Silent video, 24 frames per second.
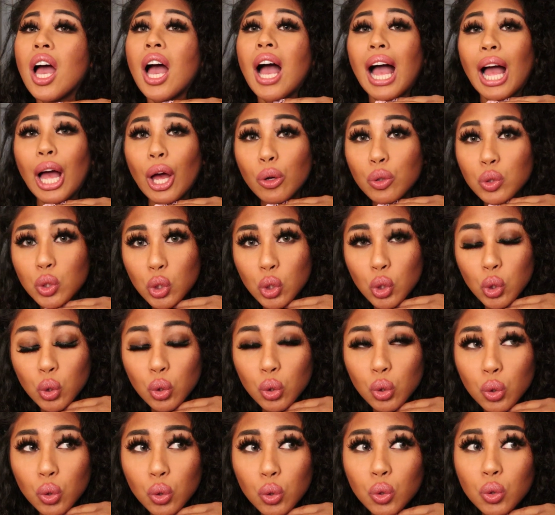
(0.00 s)
how
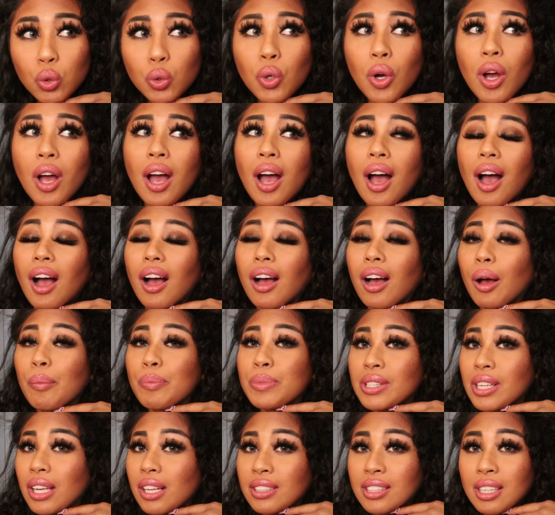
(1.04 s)
to
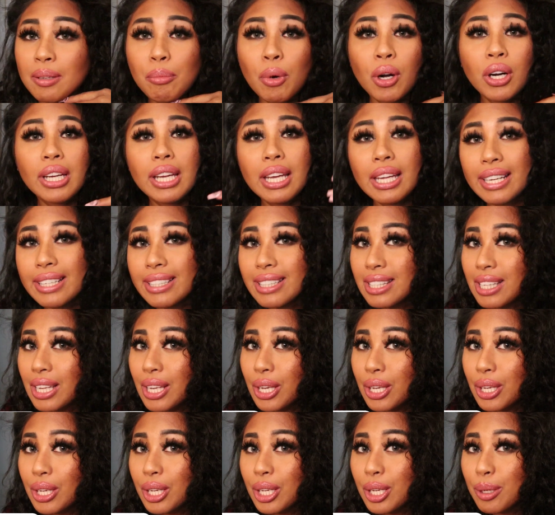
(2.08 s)
sales and marketing
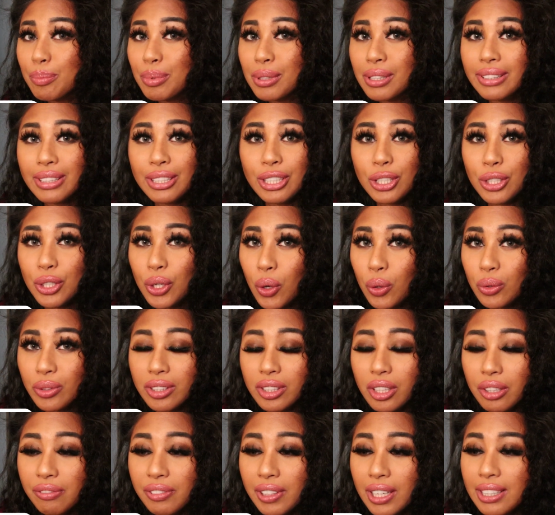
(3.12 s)
tips, you know,
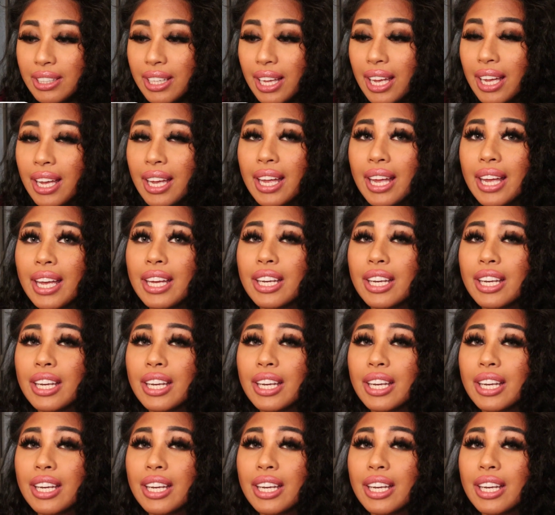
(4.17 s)
stuff like that.